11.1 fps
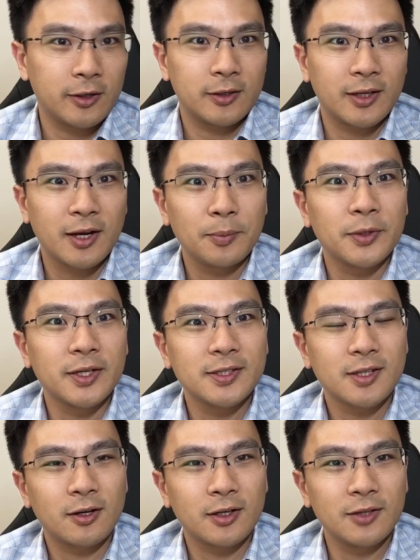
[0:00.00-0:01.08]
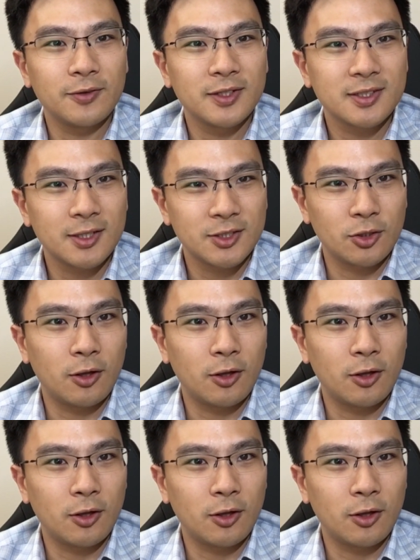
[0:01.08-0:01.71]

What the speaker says: card companies are giving such